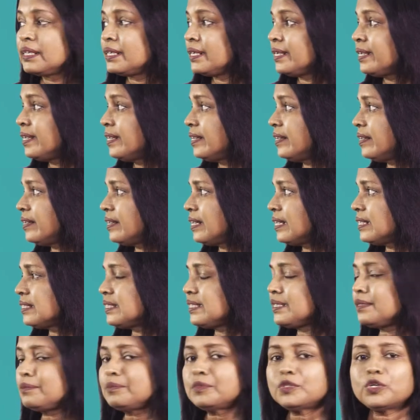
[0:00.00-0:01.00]
Here are
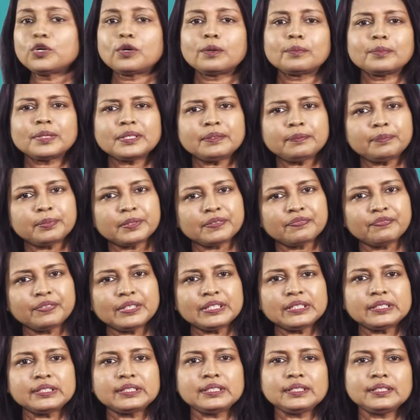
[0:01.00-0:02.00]
some common
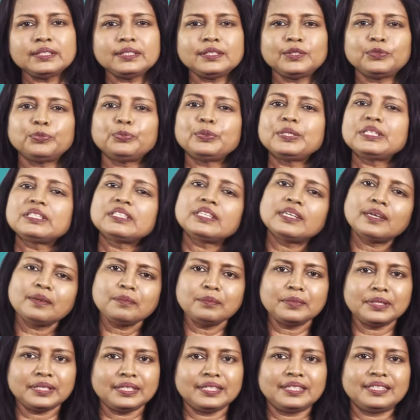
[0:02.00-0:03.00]
prefixes with their
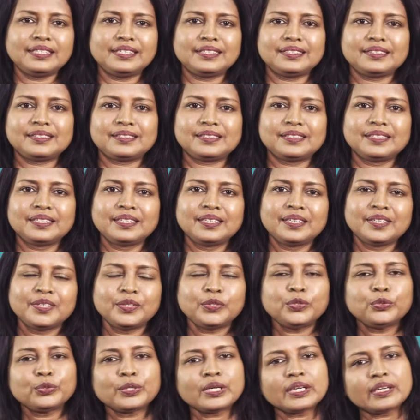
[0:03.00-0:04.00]
meanings.
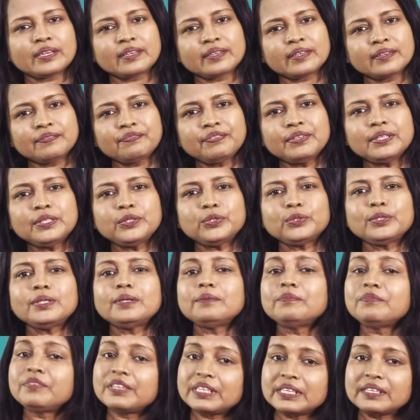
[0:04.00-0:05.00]
You can refer to
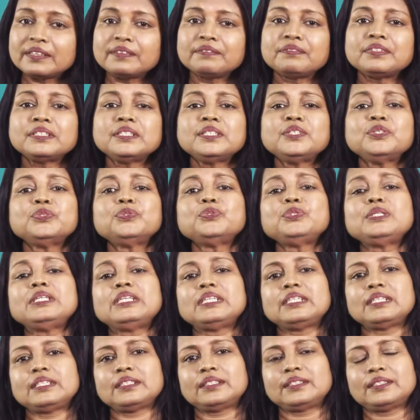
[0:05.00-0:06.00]
them whenever you
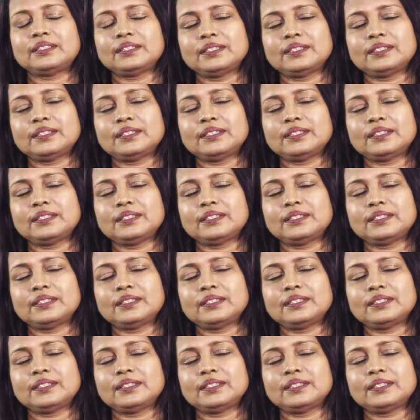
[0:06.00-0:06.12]
need.